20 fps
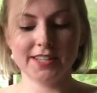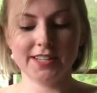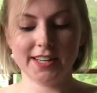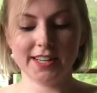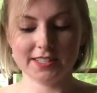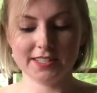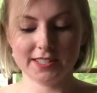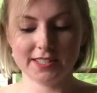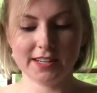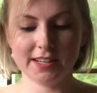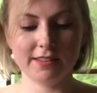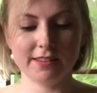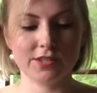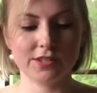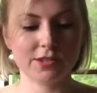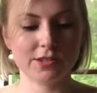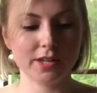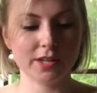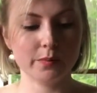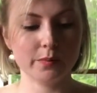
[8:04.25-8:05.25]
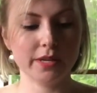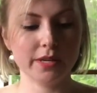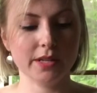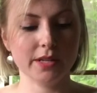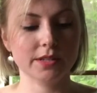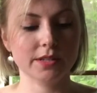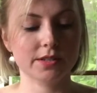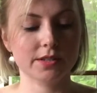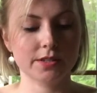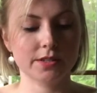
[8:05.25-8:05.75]
I didn't have straight
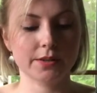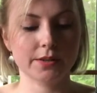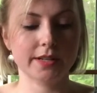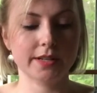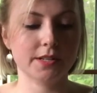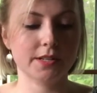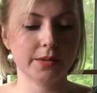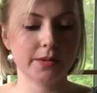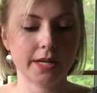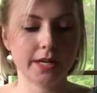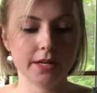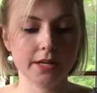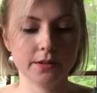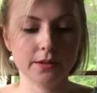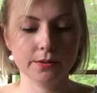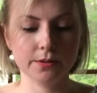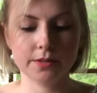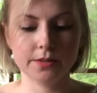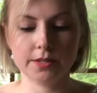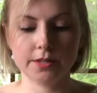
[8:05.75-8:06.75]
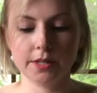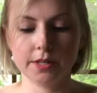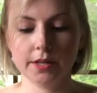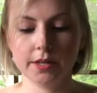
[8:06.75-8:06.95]
peas, so that's what I used.